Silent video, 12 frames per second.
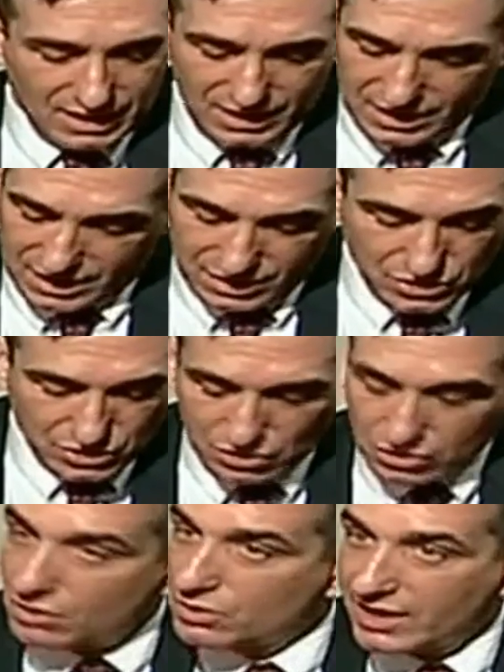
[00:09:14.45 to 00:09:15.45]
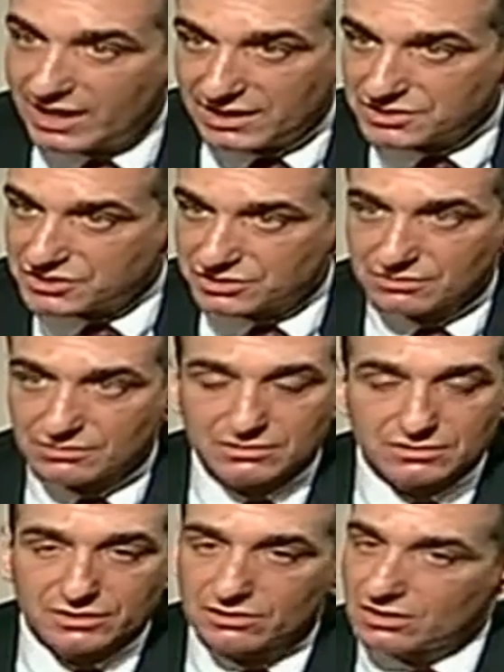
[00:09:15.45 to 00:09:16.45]
Uh, your location,
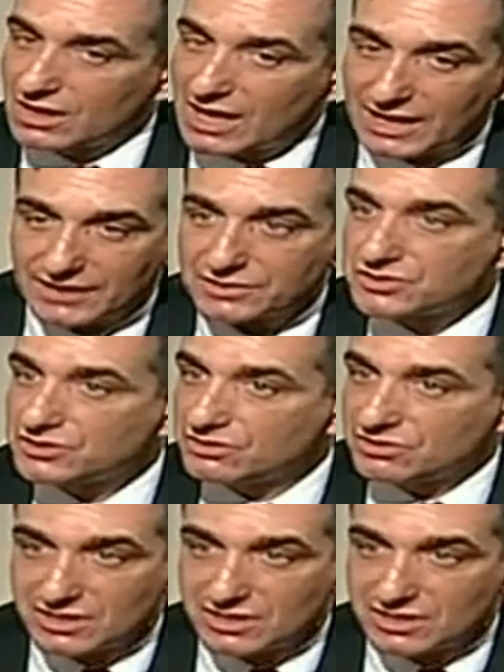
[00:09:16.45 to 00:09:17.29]
your likes,